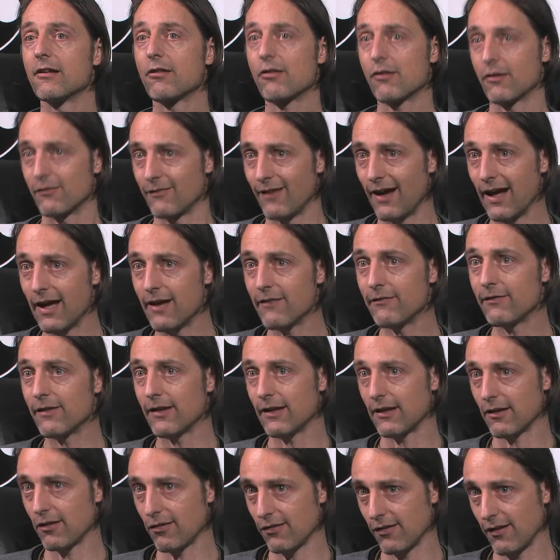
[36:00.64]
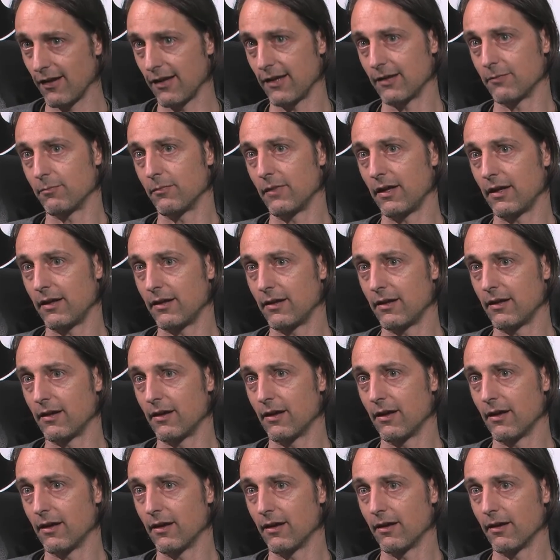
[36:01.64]
survive inside me,
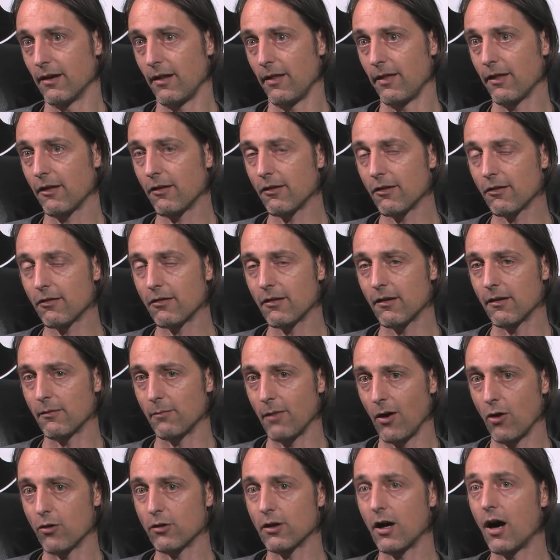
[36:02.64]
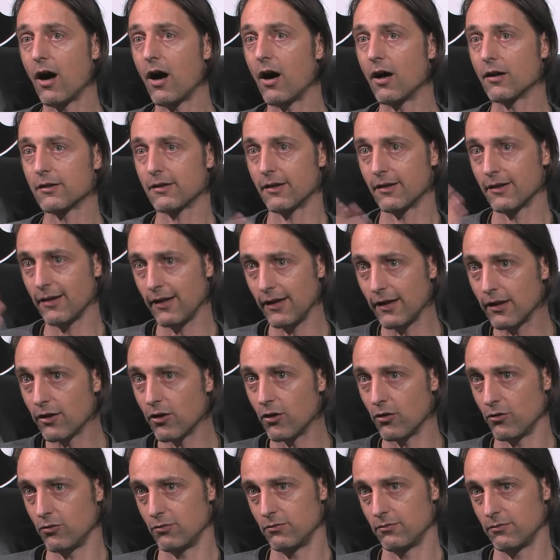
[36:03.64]
this is about heart and
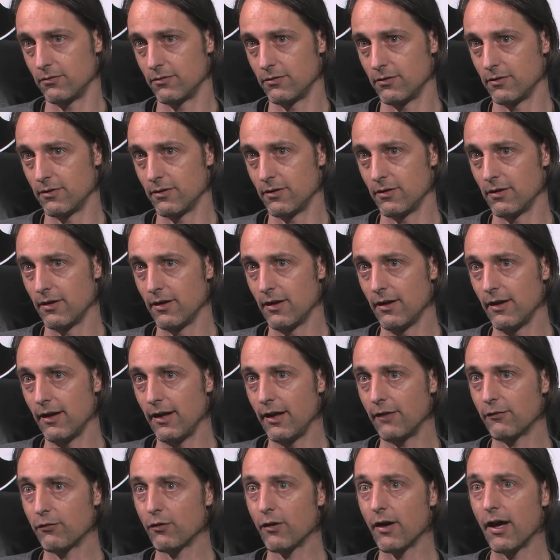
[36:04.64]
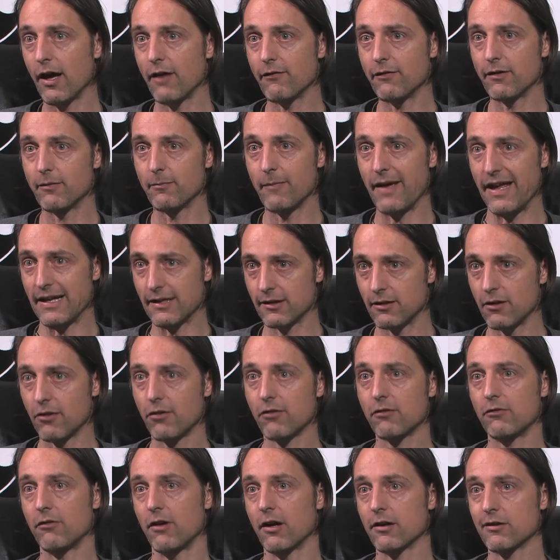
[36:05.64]
ego. If you have a mental
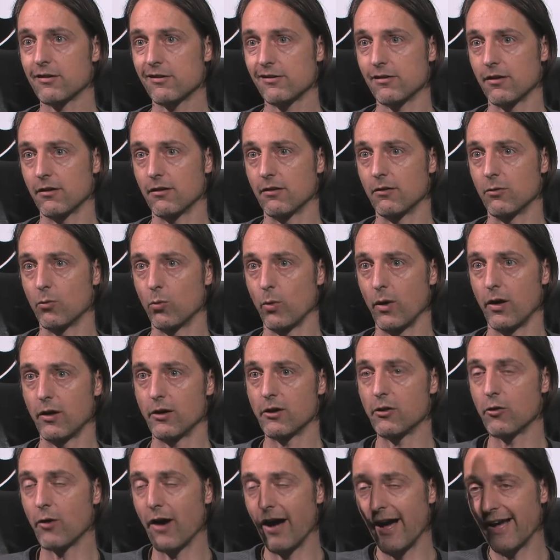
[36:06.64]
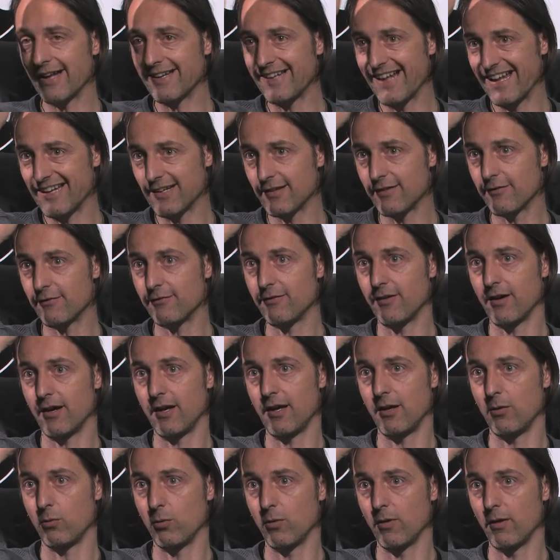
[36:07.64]
structure where you
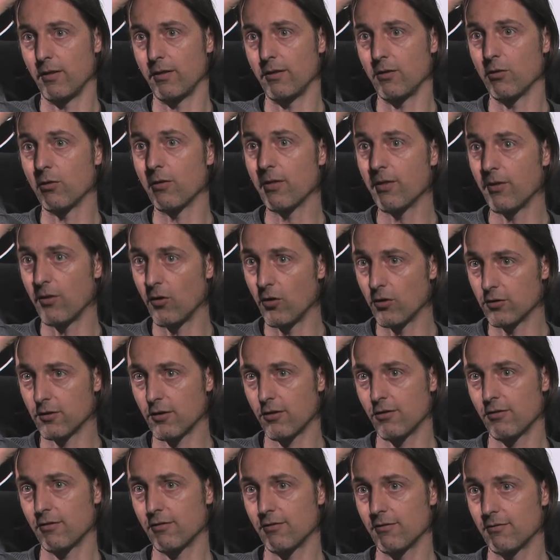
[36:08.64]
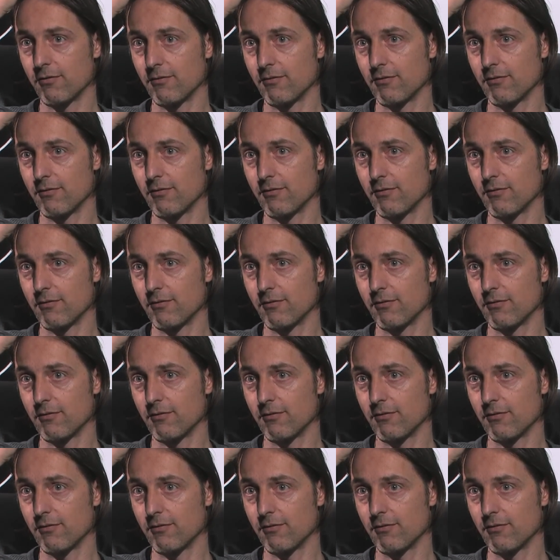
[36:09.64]
identify with your thoughts,